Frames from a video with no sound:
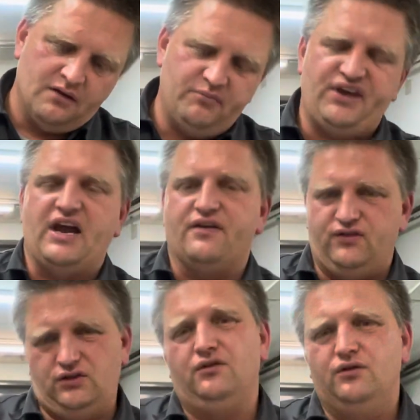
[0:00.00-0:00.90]
Be careful,
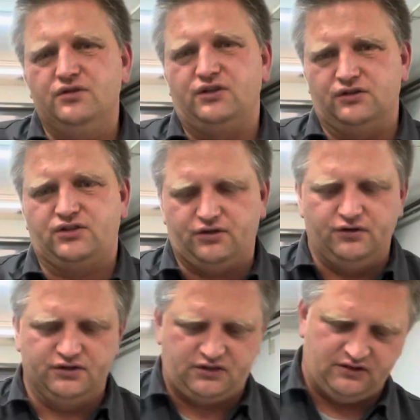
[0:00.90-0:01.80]
don't lose those
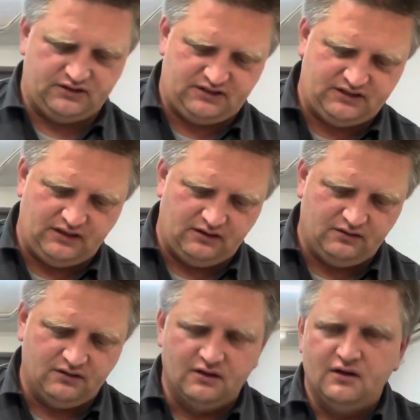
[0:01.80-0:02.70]
screws, because it's, you know,
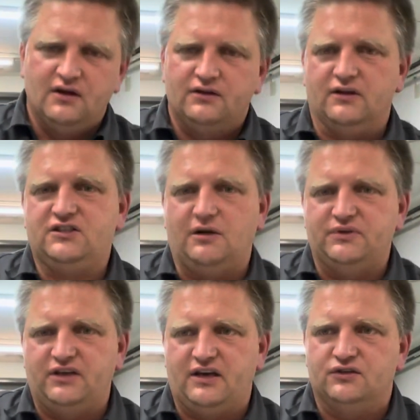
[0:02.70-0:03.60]
not
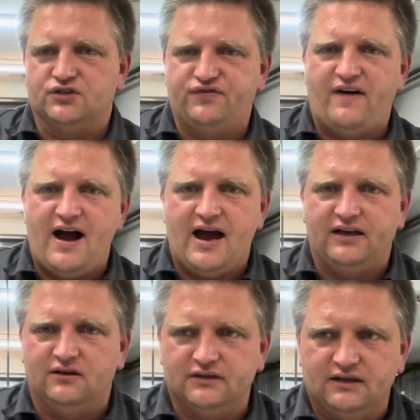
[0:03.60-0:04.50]
something you can just
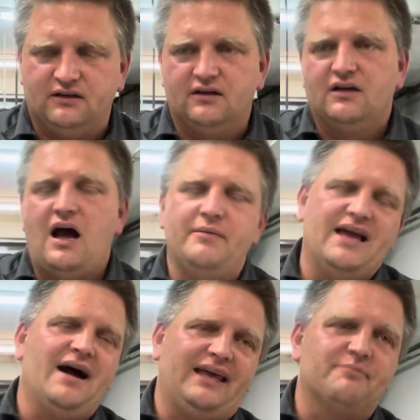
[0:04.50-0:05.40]
find on a, I mean,
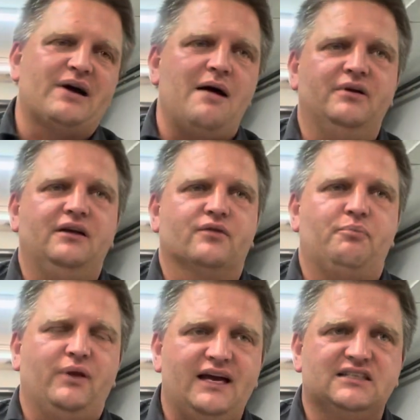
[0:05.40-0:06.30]
I can probably
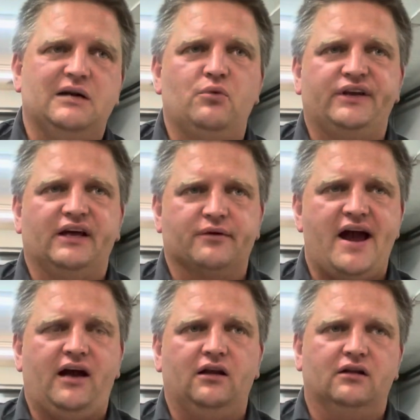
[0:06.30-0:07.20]
replace them with a
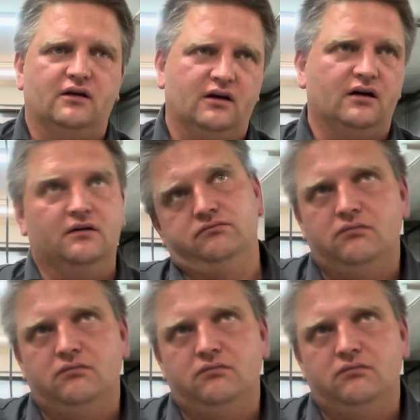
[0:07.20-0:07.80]
regular